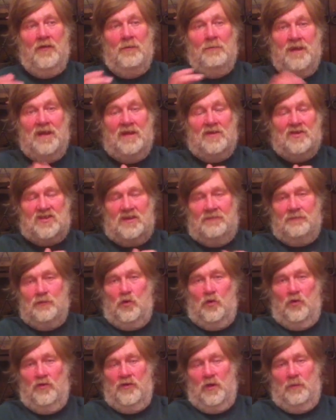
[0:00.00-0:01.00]
the middle 7
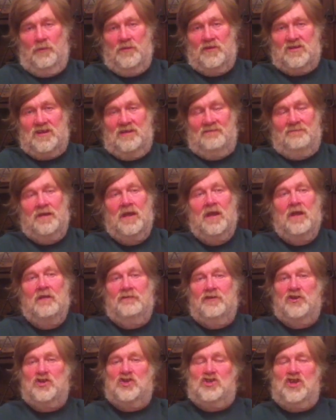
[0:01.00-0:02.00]
or the upper 7
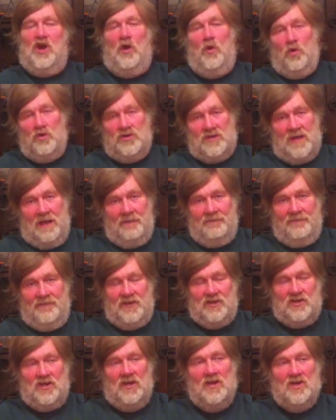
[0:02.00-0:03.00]
for shoal type
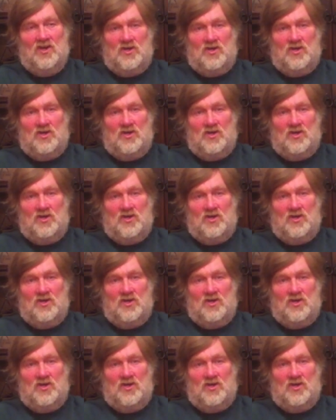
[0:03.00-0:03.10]
fish.